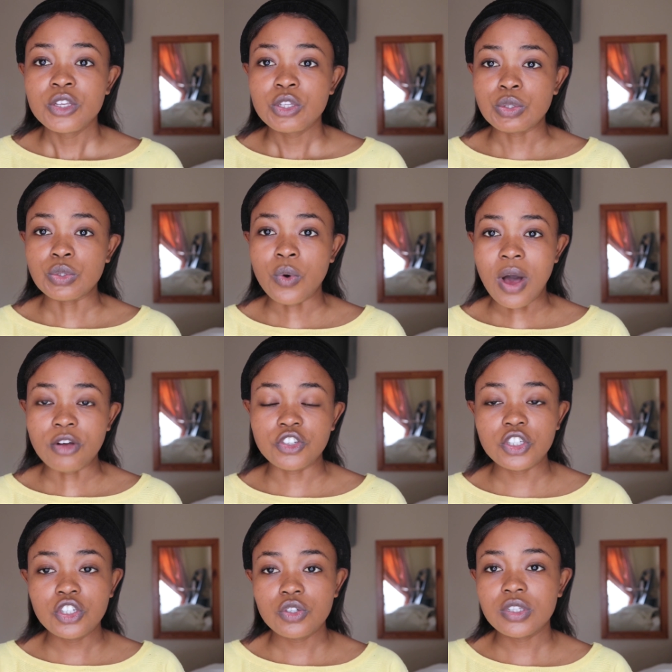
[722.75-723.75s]
So I'll
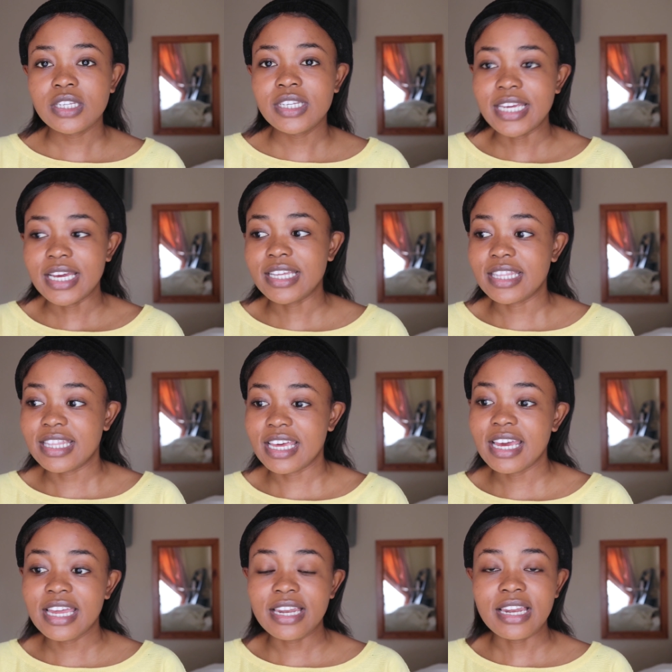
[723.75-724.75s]
just use it here and
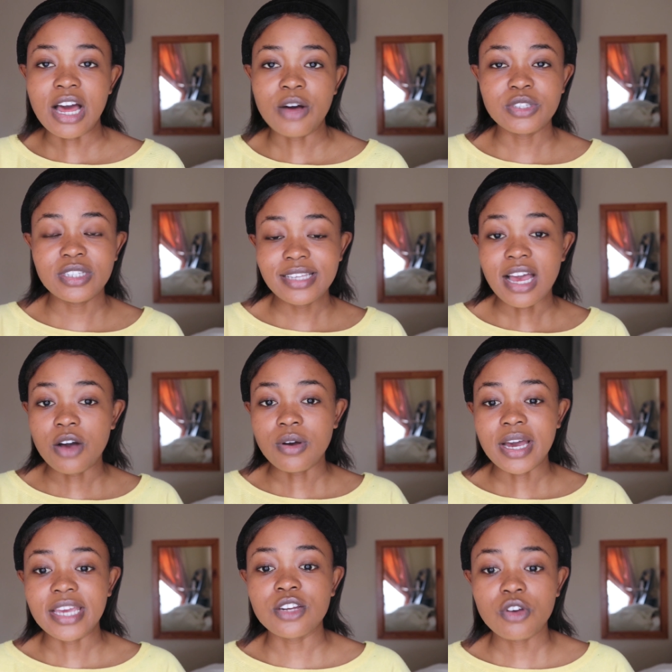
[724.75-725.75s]
then I'll see how
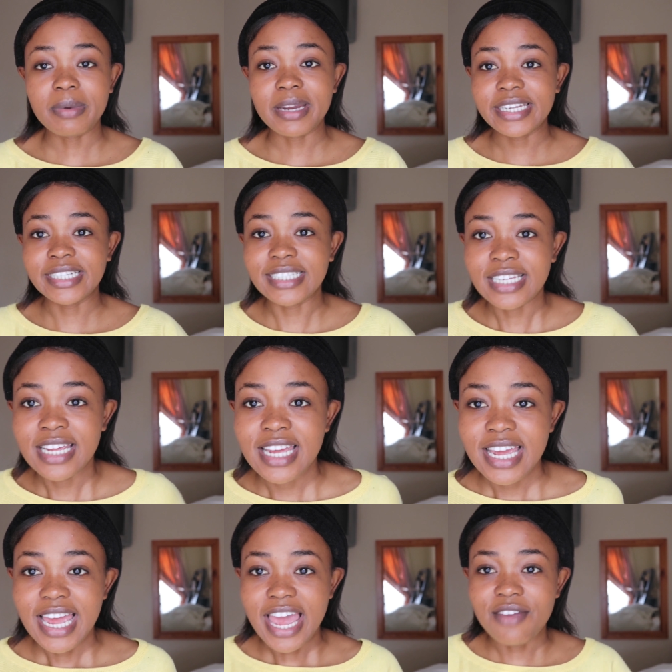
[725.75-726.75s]
I incorporate
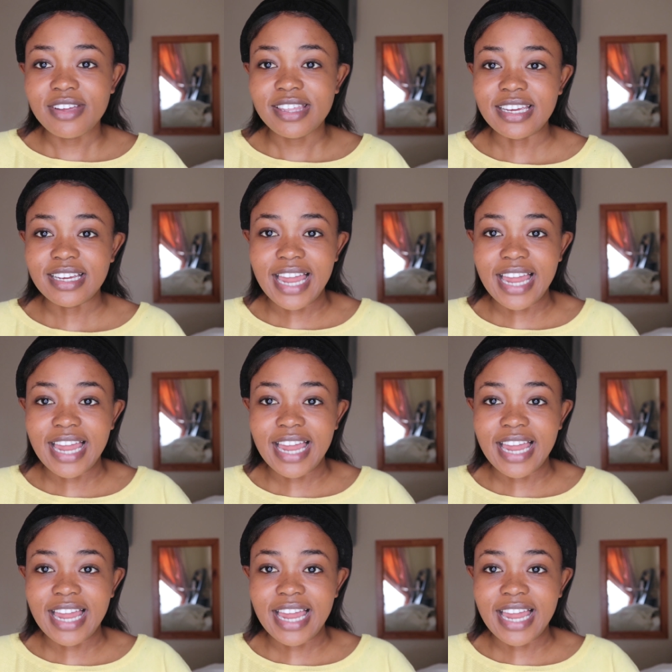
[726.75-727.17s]
everything.